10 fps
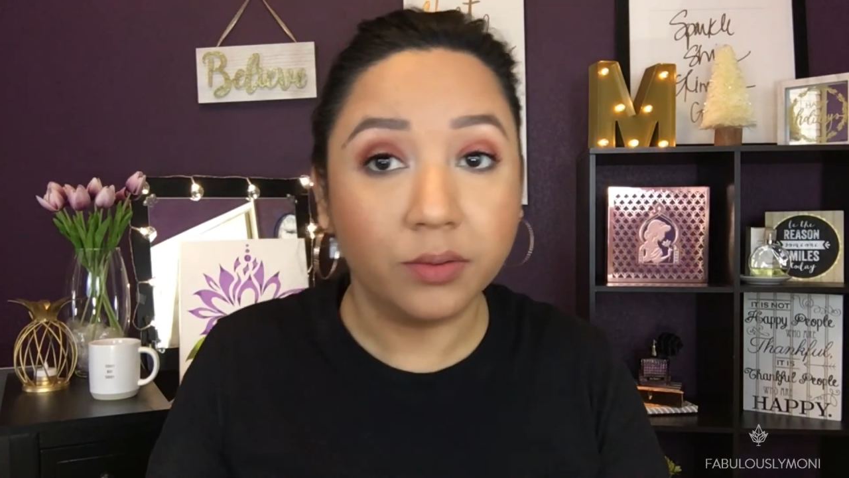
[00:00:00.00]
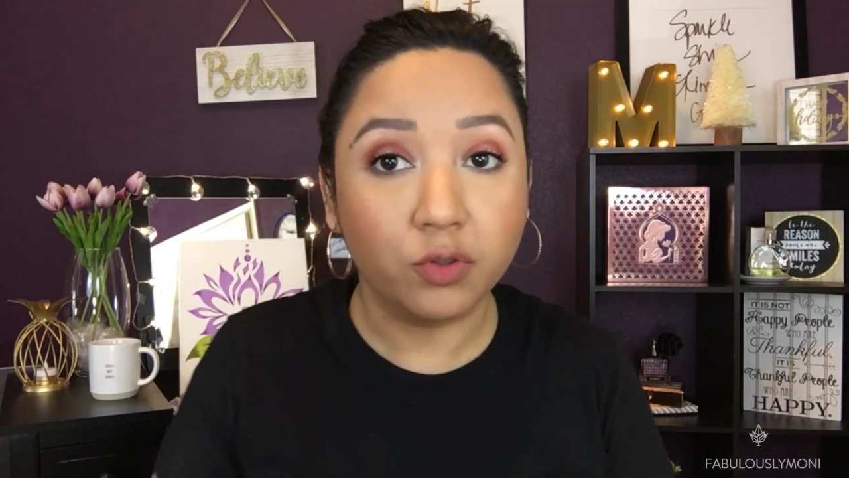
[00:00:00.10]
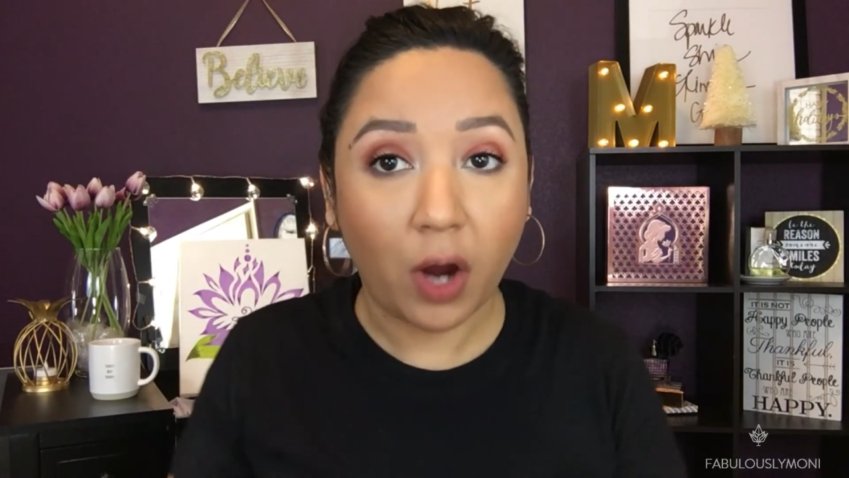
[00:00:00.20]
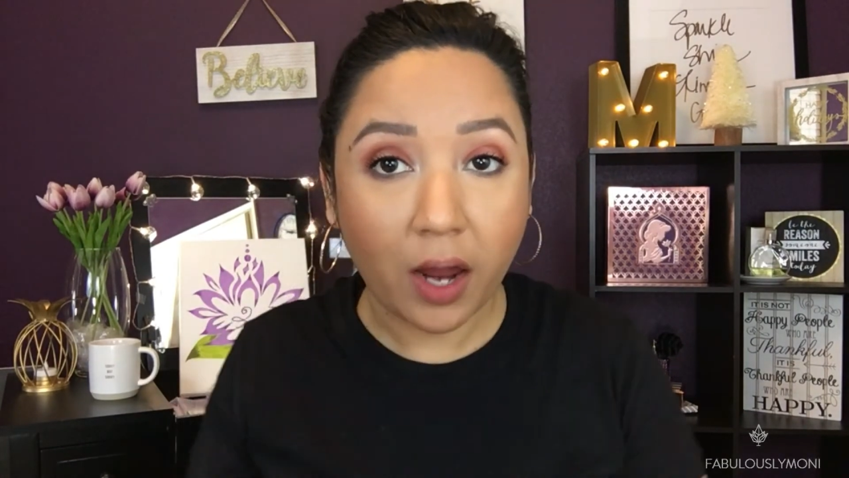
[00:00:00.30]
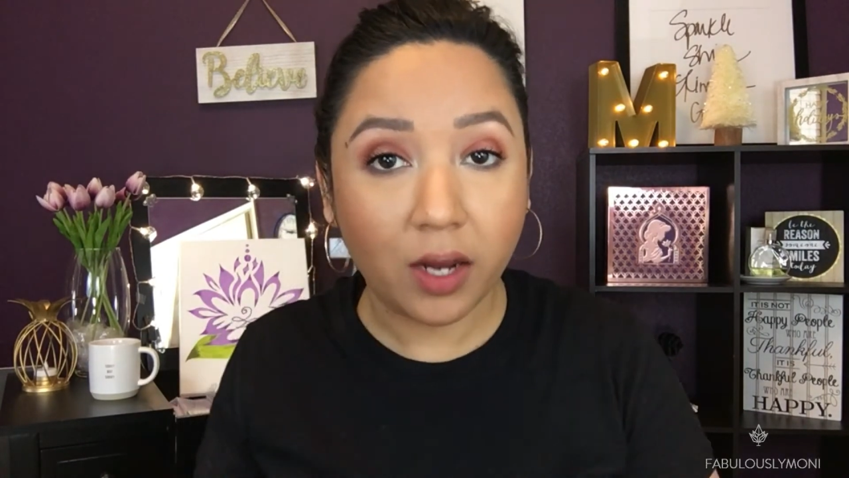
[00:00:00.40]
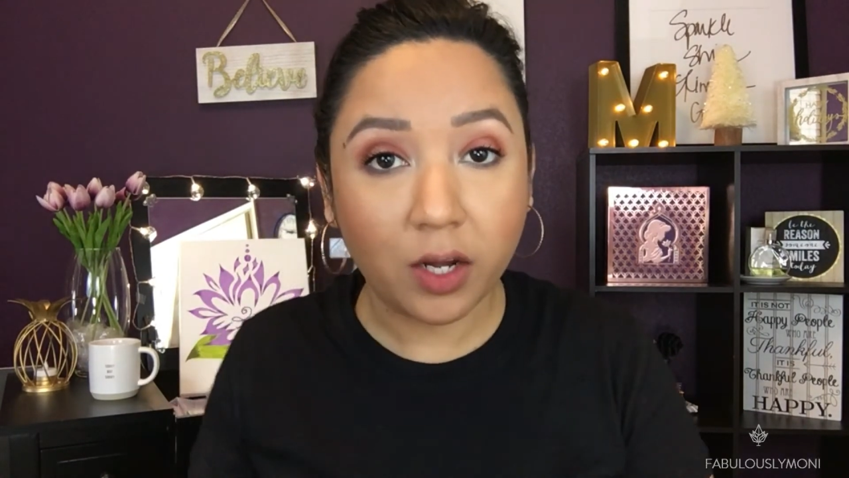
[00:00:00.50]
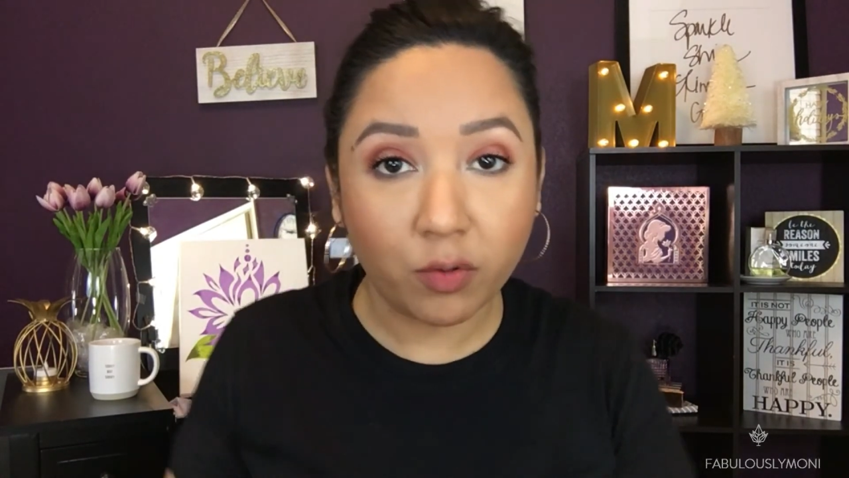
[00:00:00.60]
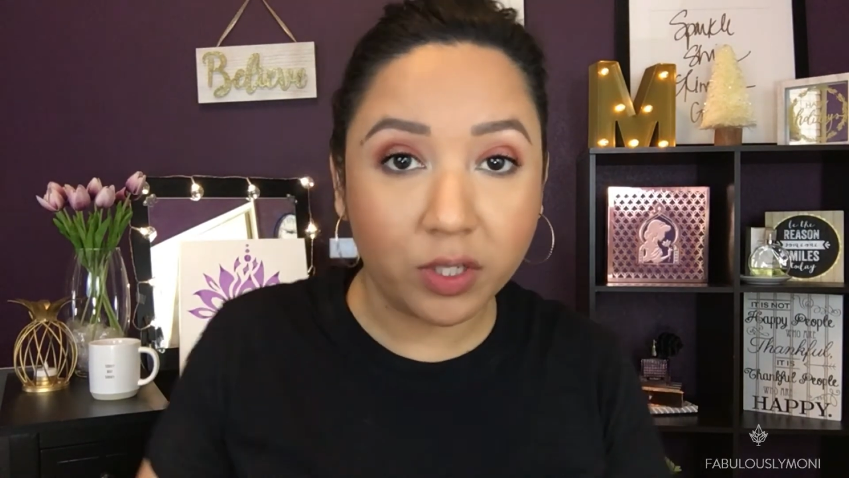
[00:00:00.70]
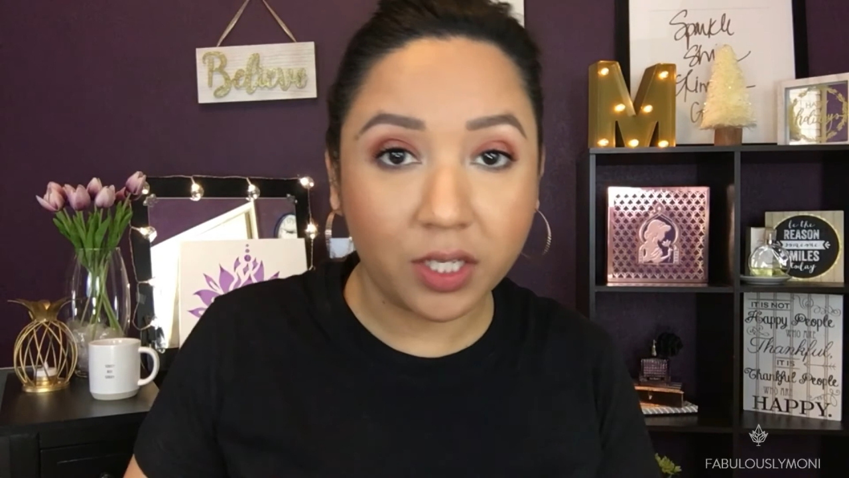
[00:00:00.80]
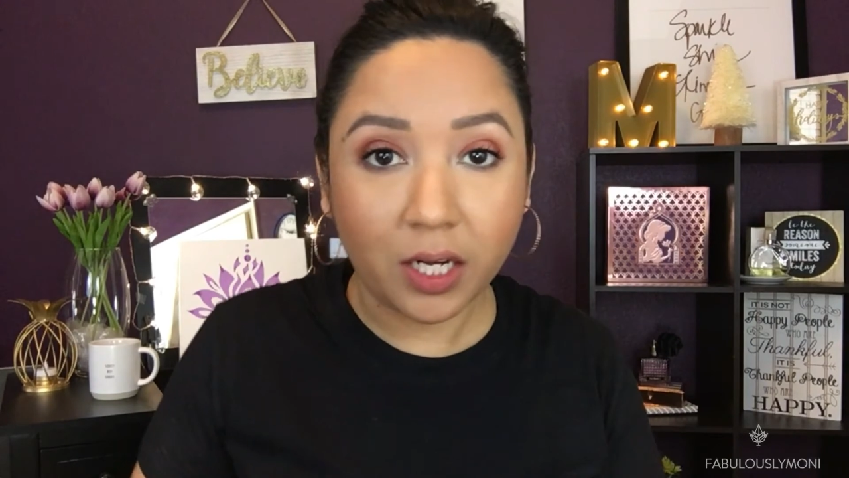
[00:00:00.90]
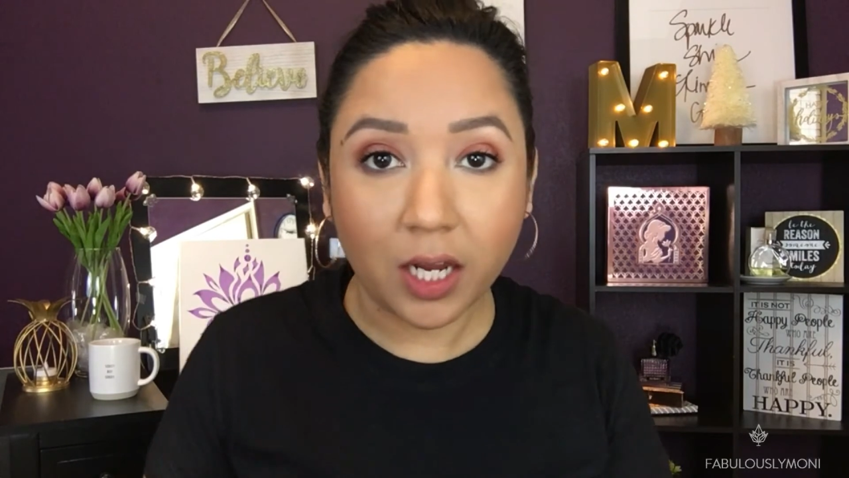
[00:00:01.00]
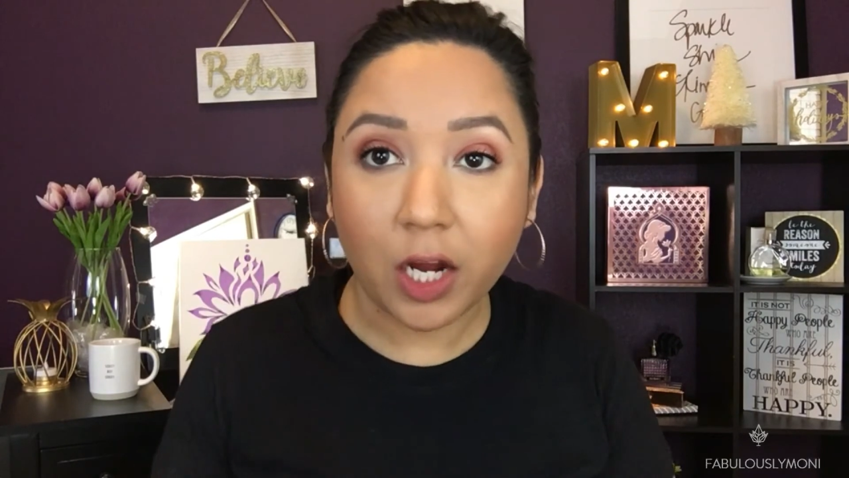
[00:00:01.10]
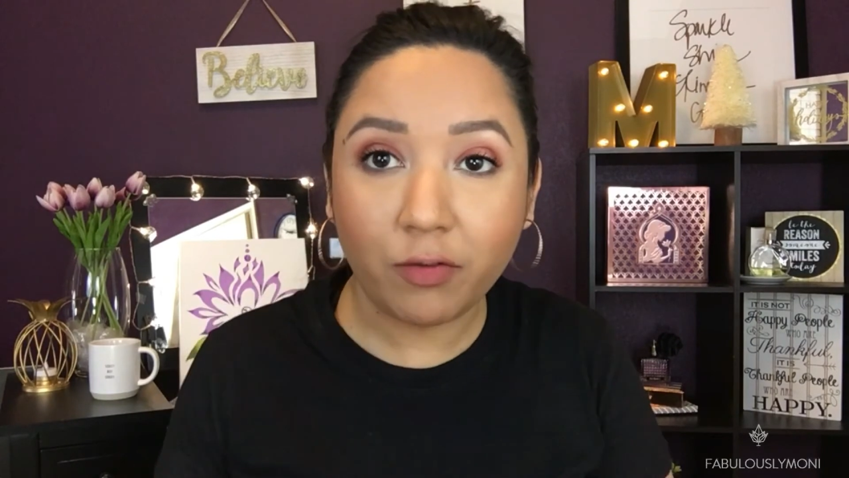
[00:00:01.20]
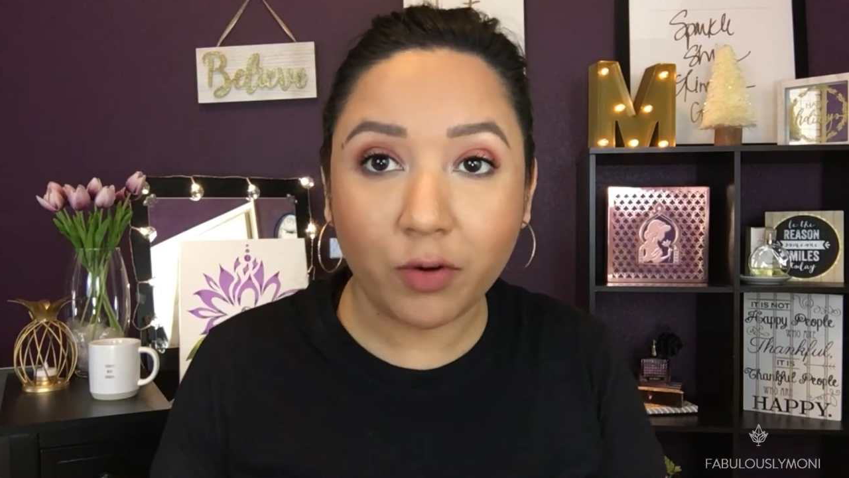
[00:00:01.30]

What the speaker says: dry and irritated